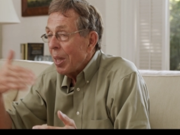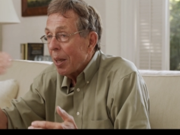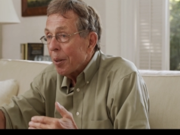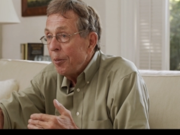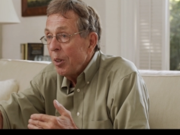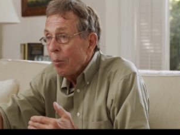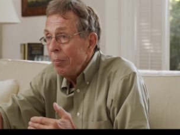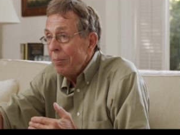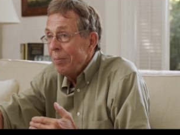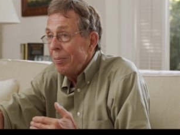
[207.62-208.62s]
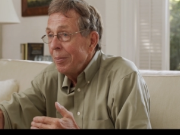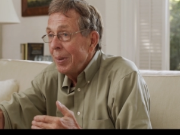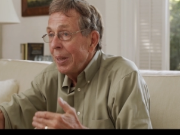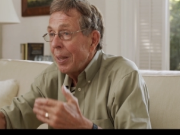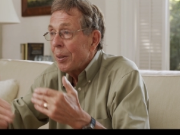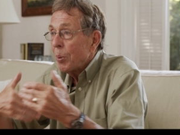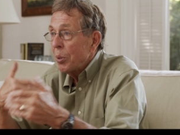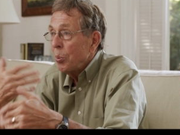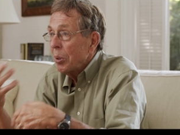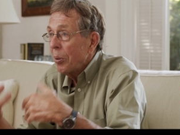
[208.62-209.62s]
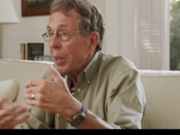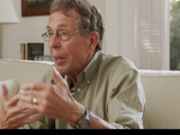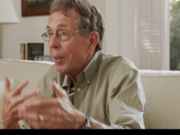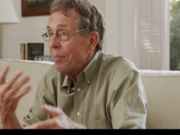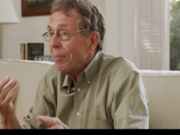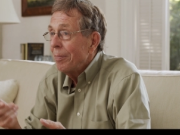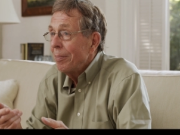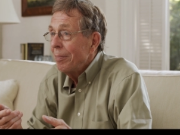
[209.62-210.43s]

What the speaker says: See how the film and the ritual go together?